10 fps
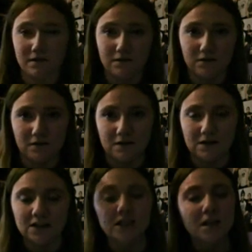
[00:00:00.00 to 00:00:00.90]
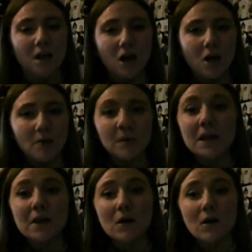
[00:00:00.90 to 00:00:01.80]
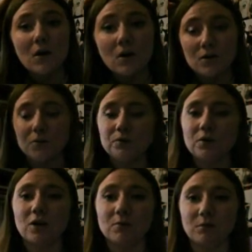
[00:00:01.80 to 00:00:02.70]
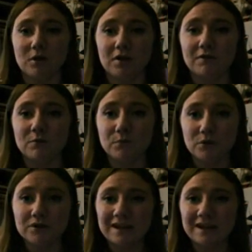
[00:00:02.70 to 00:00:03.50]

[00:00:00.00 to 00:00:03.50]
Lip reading: of her series, but they also do a lot of blogging for books,